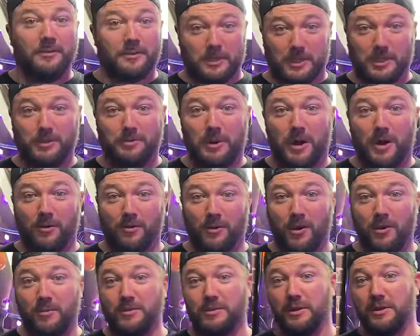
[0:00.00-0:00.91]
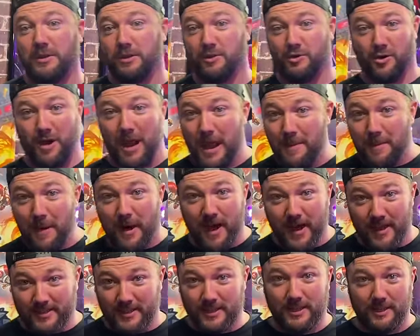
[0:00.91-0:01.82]
was a small room, so the
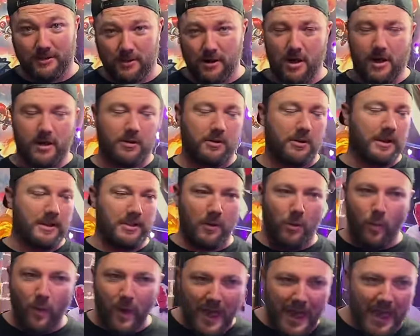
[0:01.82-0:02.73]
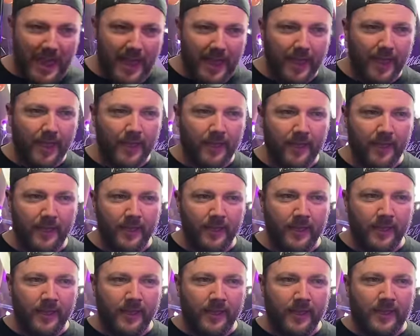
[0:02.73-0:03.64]
tripods that they're on are in the way.
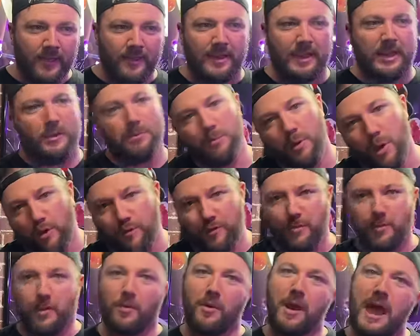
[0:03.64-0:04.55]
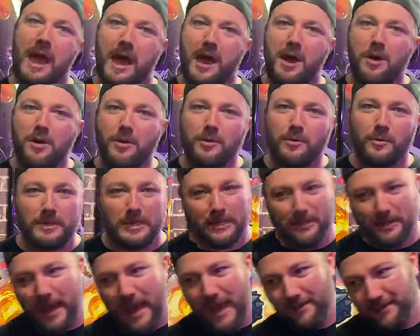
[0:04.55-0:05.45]
You gotta move them around. When
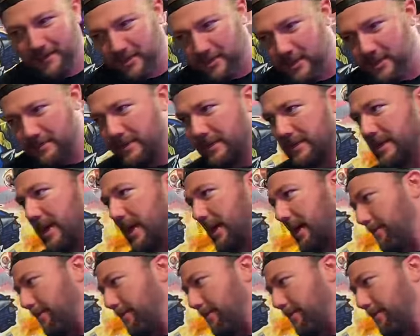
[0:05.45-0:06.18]
you live stream, you take